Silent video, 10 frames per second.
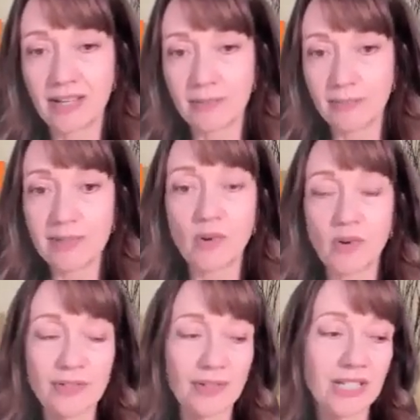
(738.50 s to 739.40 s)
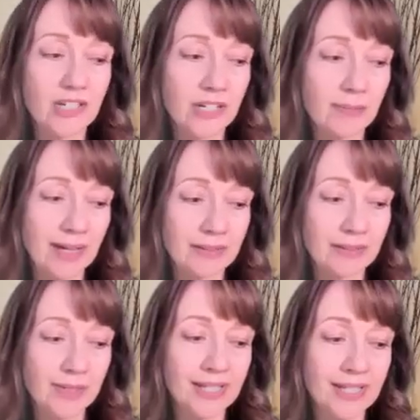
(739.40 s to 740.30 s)
be more strategic about their
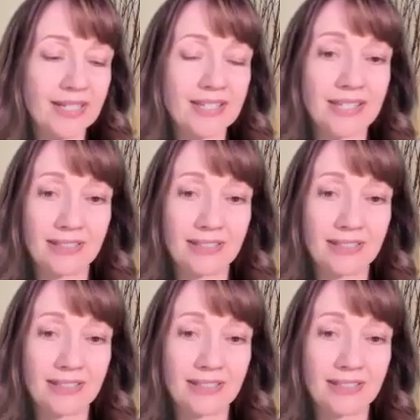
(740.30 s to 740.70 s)
resilience